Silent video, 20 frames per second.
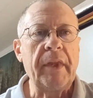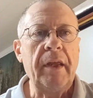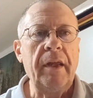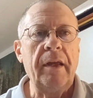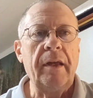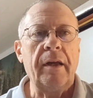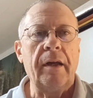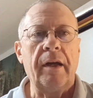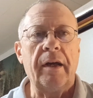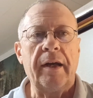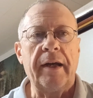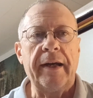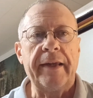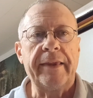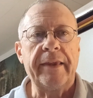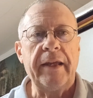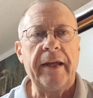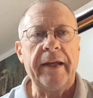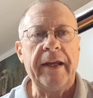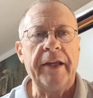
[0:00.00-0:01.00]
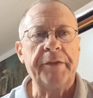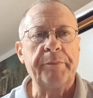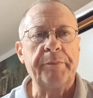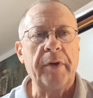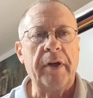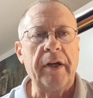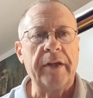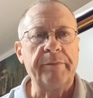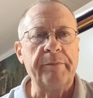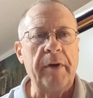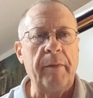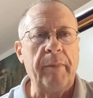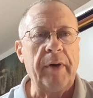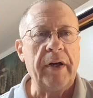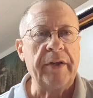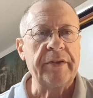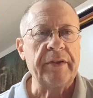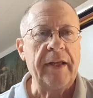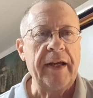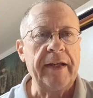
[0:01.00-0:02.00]
I guess because my
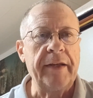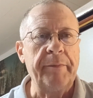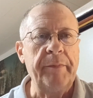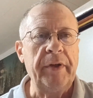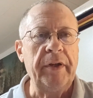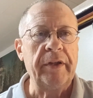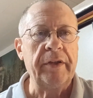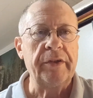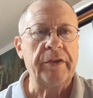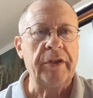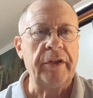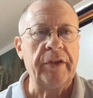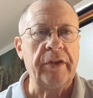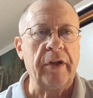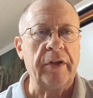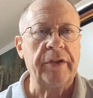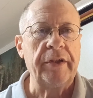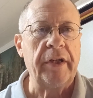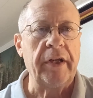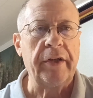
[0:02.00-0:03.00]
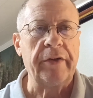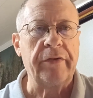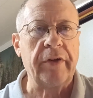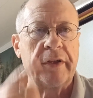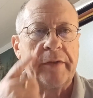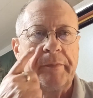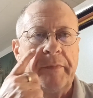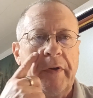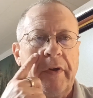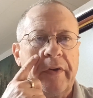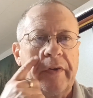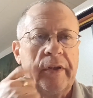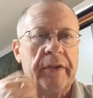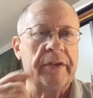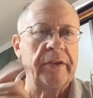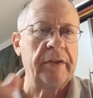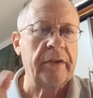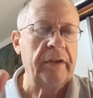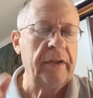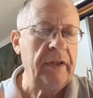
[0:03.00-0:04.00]
boss liked me and she thought she could trust me on
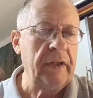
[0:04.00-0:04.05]
this